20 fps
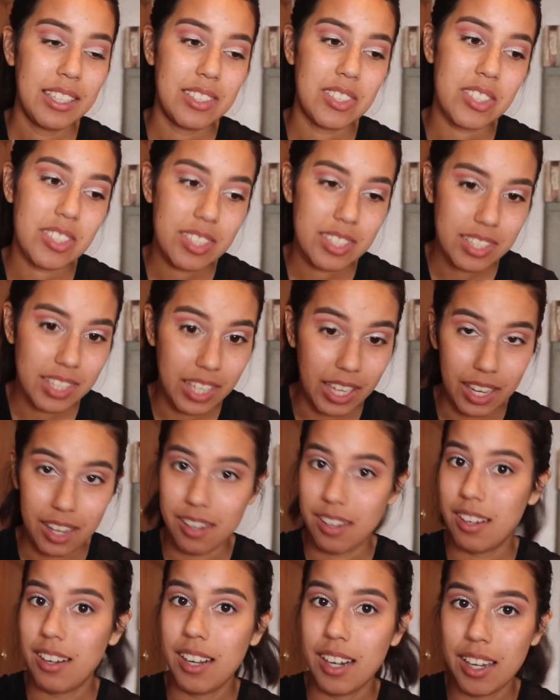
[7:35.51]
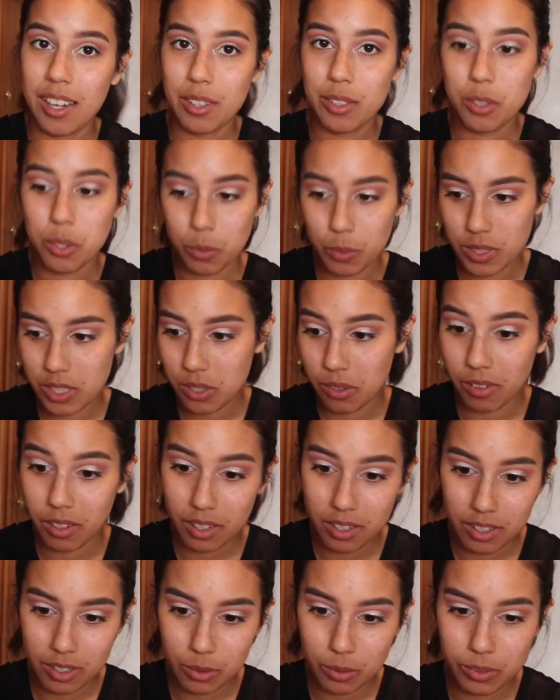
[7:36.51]
Just get her out, do what you
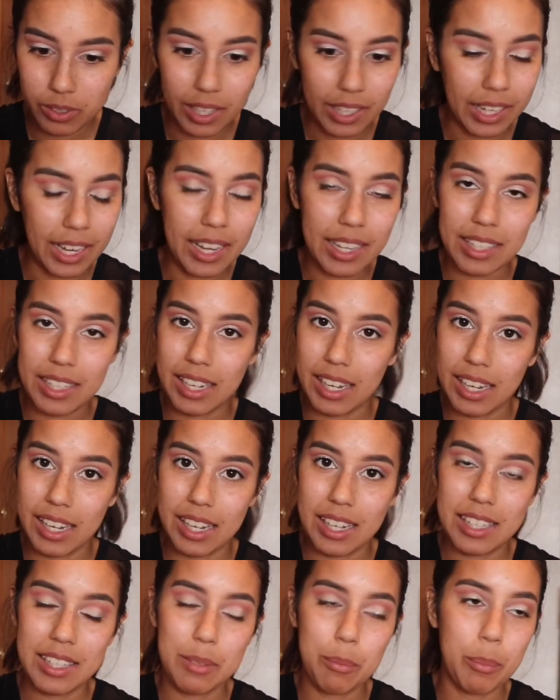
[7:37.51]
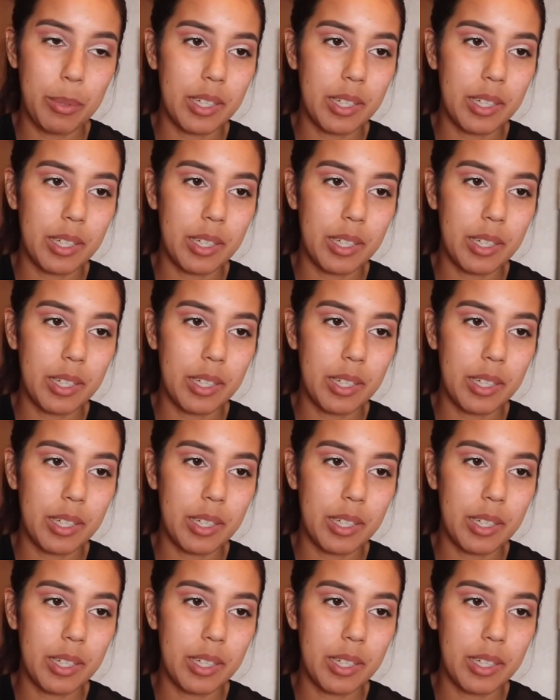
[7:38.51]
gotta do. Like, I can't.